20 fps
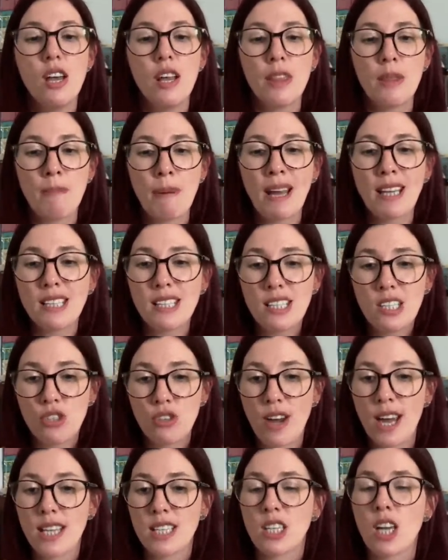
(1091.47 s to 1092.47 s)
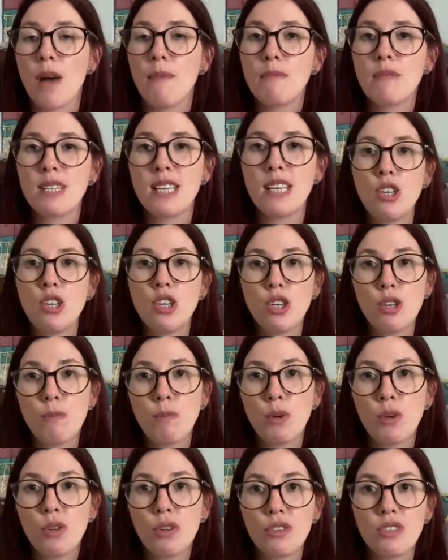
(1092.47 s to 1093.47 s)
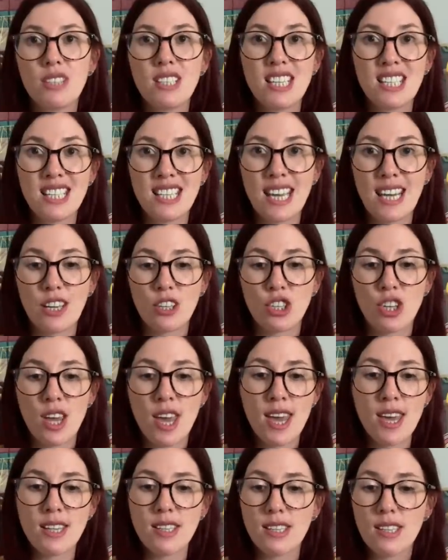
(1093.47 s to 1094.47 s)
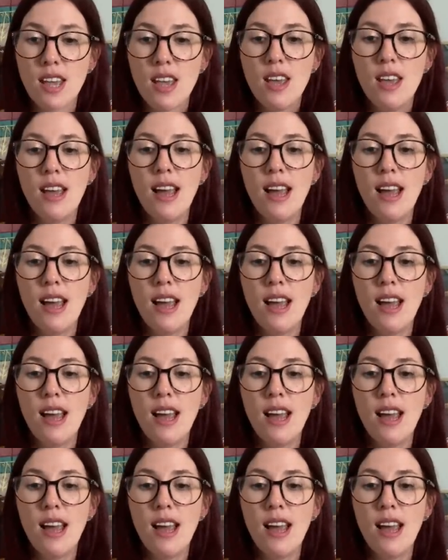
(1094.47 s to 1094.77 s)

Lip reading: The pansy dress comes newborn to 6 years,